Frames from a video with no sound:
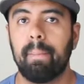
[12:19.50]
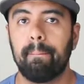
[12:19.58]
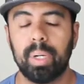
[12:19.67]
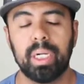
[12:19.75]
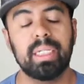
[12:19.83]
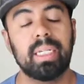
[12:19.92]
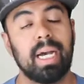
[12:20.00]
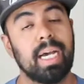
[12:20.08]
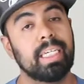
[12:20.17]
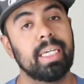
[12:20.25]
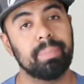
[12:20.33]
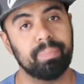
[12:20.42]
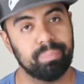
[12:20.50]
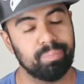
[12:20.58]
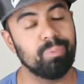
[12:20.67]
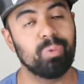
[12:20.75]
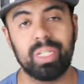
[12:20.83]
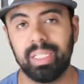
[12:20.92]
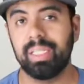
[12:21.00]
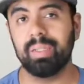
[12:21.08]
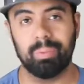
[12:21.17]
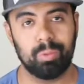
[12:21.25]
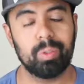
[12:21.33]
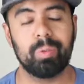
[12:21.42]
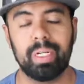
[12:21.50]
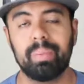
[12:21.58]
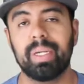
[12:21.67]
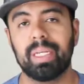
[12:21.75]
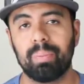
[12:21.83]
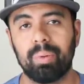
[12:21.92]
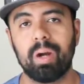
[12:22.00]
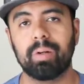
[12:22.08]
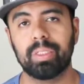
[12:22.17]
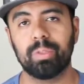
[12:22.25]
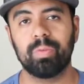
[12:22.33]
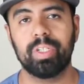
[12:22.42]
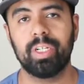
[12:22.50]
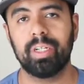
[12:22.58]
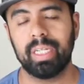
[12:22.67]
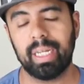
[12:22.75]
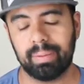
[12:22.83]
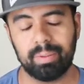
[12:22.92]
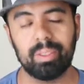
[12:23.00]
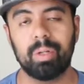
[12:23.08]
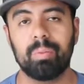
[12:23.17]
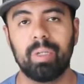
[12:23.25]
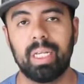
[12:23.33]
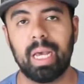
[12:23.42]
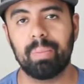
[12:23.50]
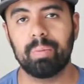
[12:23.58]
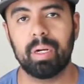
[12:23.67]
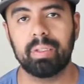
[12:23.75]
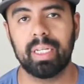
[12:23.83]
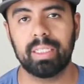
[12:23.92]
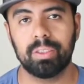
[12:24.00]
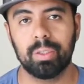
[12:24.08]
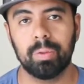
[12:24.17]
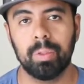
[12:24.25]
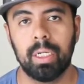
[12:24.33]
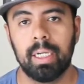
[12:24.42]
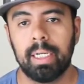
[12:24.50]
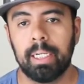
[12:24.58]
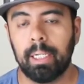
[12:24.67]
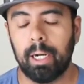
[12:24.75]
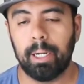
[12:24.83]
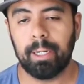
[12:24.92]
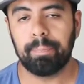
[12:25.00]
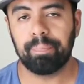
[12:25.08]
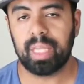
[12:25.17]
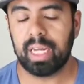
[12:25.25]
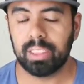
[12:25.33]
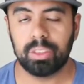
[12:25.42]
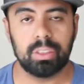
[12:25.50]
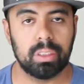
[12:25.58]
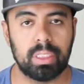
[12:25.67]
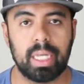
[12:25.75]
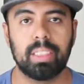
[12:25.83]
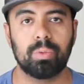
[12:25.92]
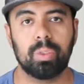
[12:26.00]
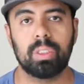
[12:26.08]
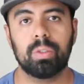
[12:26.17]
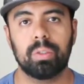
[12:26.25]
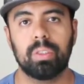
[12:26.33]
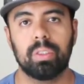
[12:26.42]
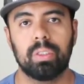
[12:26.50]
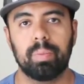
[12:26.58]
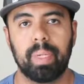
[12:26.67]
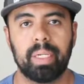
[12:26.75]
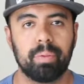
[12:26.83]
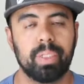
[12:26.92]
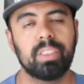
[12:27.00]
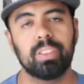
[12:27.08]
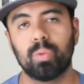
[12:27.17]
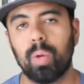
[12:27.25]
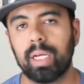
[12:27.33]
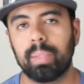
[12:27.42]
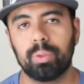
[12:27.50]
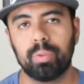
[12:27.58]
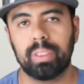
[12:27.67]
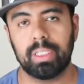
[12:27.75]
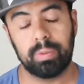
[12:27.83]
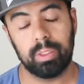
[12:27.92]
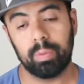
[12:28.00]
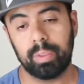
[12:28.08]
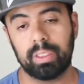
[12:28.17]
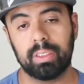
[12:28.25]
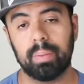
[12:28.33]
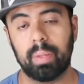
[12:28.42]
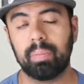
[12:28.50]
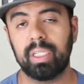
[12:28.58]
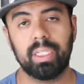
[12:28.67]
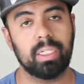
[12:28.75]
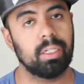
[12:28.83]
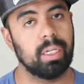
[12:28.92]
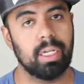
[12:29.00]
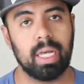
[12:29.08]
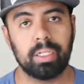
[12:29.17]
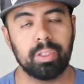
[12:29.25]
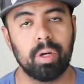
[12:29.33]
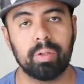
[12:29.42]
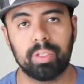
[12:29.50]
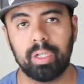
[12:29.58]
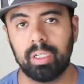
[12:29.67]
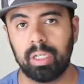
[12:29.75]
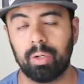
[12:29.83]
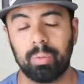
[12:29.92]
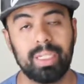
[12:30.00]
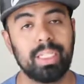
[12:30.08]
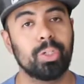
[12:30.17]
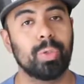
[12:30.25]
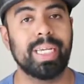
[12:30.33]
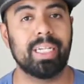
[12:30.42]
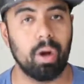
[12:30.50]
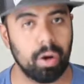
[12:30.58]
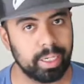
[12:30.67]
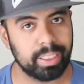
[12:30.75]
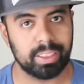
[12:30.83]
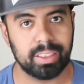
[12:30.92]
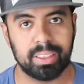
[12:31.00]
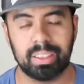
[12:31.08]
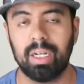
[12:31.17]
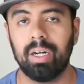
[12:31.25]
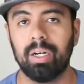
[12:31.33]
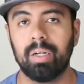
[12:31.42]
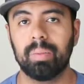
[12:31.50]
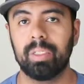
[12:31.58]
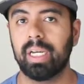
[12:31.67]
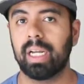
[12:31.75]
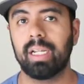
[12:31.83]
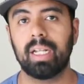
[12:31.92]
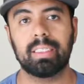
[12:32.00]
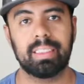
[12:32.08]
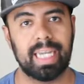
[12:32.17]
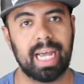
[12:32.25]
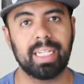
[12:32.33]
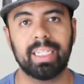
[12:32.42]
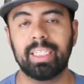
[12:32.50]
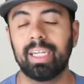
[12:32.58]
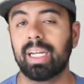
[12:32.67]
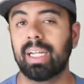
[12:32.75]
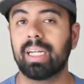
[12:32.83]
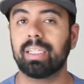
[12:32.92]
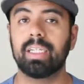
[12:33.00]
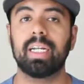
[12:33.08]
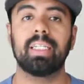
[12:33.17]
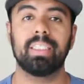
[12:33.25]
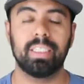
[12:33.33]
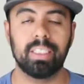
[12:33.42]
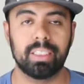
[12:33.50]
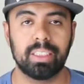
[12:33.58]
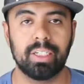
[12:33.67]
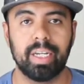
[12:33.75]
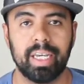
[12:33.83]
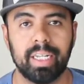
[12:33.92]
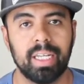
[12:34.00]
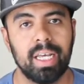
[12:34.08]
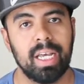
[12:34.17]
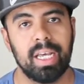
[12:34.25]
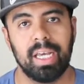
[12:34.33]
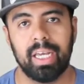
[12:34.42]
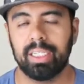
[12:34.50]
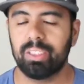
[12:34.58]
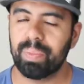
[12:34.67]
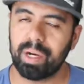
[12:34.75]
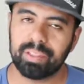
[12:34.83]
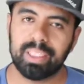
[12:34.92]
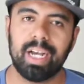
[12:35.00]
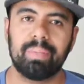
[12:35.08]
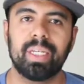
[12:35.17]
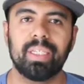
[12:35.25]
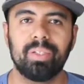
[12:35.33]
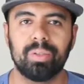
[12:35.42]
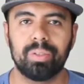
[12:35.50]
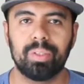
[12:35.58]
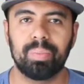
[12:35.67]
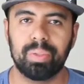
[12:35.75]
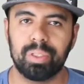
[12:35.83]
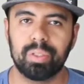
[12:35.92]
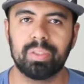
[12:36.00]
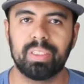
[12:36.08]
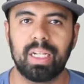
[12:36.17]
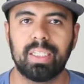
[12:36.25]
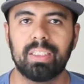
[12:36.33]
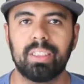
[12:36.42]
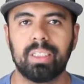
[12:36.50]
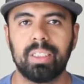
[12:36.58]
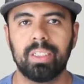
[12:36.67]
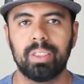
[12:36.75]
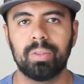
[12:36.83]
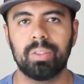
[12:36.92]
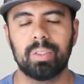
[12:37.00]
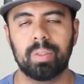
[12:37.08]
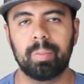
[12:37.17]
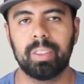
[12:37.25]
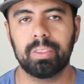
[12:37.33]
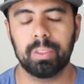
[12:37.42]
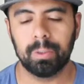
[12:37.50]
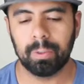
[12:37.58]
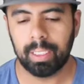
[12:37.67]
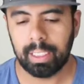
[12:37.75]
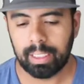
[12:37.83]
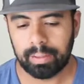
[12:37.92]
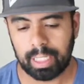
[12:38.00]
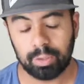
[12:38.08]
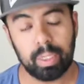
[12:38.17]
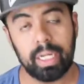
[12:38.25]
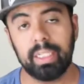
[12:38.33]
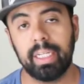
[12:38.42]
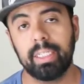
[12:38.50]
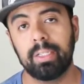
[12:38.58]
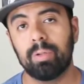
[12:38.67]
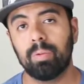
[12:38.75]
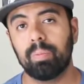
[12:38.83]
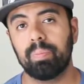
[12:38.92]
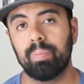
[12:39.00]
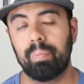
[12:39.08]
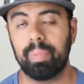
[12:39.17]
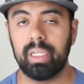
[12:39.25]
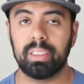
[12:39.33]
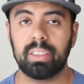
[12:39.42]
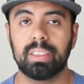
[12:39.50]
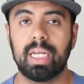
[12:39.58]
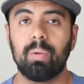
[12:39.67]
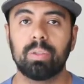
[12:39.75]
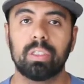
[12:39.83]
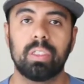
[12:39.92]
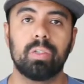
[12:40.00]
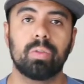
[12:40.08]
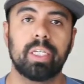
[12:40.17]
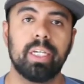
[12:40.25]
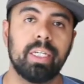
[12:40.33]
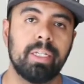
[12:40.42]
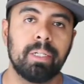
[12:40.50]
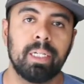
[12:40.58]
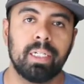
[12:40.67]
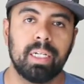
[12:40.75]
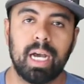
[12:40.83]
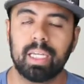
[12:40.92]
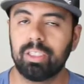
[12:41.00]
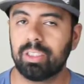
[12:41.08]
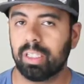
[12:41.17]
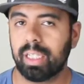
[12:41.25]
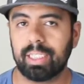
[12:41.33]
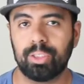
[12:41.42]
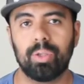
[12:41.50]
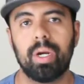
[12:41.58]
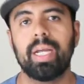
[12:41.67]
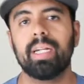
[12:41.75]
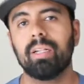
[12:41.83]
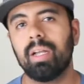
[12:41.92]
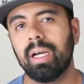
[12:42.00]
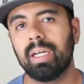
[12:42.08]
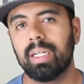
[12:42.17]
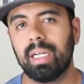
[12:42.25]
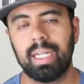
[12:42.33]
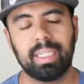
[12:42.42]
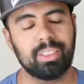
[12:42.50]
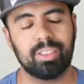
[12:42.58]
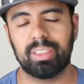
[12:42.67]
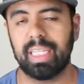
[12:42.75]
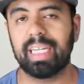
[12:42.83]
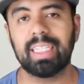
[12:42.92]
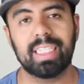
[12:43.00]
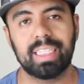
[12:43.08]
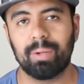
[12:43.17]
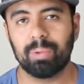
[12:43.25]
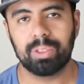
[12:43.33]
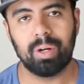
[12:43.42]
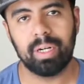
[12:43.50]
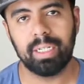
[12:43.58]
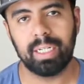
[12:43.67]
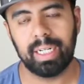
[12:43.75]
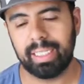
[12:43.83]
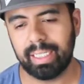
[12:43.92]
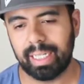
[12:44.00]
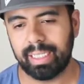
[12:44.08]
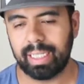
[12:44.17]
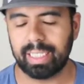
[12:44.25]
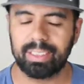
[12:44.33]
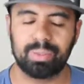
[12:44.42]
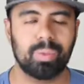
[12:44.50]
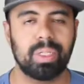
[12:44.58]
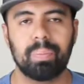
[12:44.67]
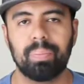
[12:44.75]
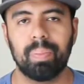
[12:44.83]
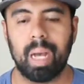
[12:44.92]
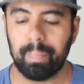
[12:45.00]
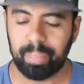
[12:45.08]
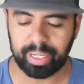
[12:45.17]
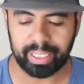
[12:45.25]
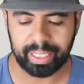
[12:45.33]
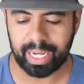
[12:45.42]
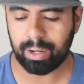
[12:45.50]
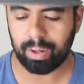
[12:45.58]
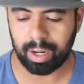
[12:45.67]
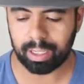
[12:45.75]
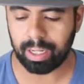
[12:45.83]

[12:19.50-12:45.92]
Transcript: but we're really making progress over here, and that, you know, I'm really happy about that. So that is one of the main reasons why I'm doing this, you know, because I'm thinking a lot of you out there are really great artists. You got a lot of talent, you got a lot of good ideas in your head, and it's about time that you put those talents to good use, you know what I mean? So that's what I did, you know. Me, since I was a little kid, I used to like drawing a lot. I like just anything that was art, and that's what I'm putting now